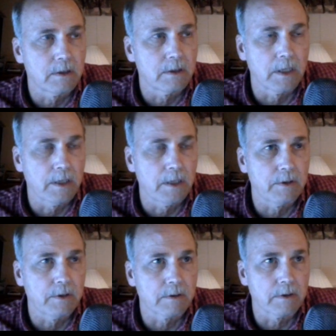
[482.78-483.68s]

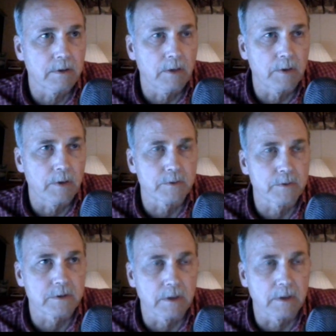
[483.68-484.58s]
he
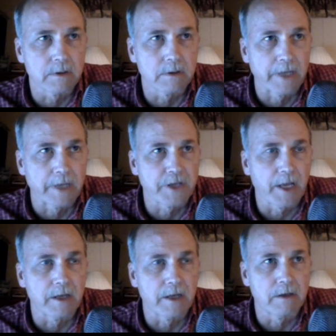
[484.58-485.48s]
was
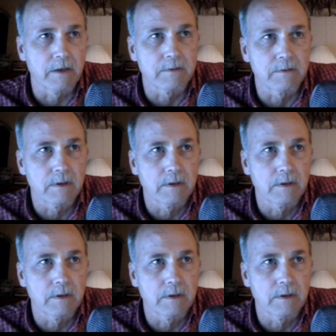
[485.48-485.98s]
educated in